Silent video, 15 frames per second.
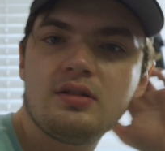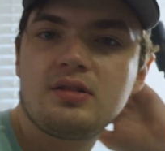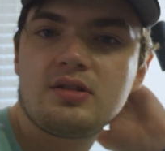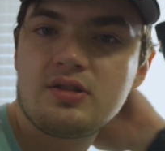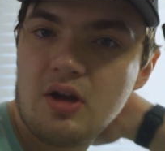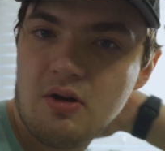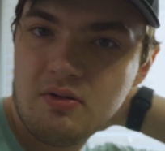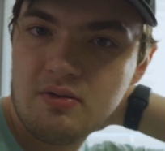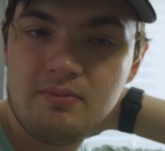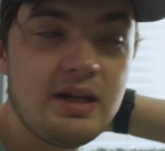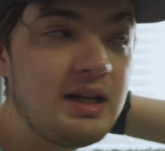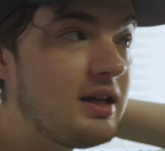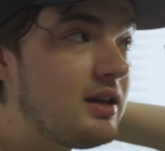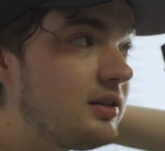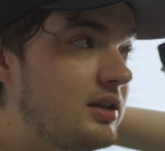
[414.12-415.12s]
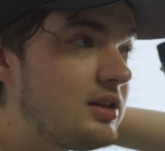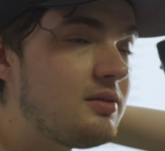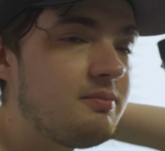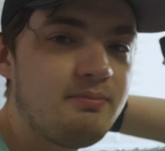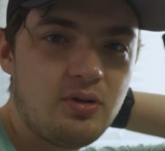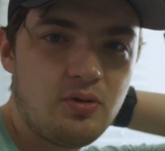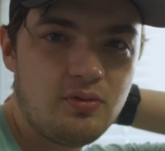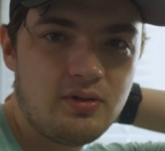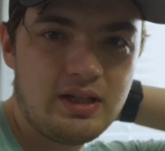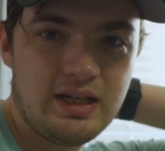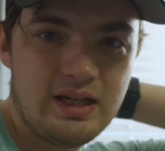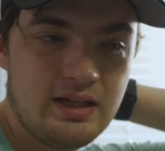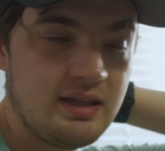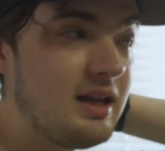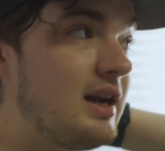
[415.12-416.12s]
So immediately the boot
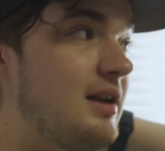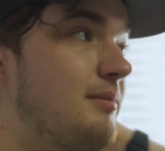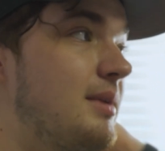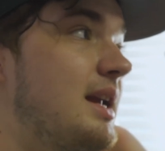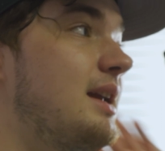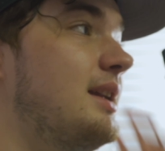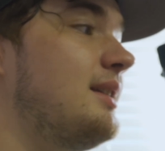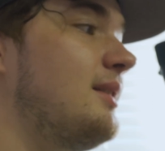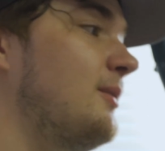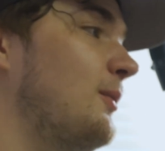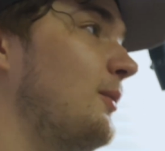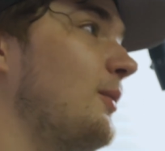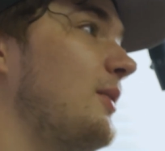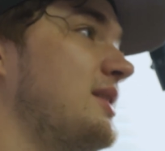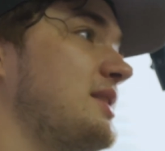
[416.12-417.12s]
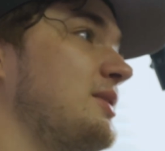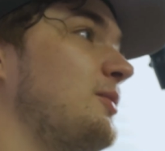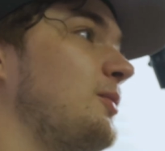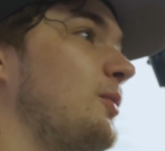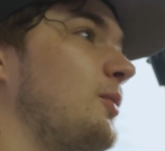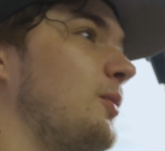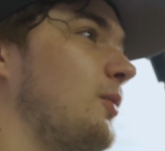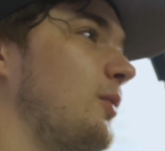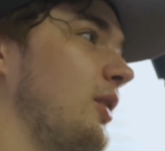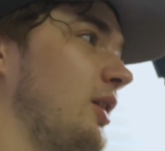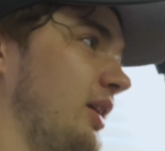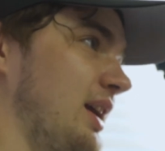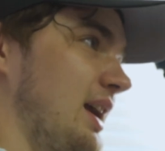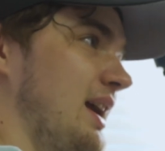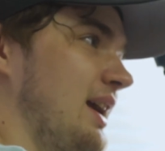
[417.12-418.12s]
key that I made wasn't
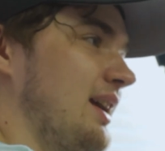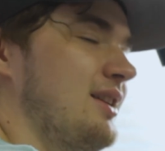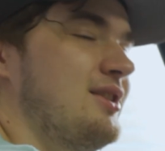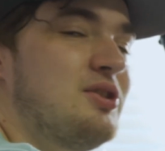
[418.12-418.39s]
working.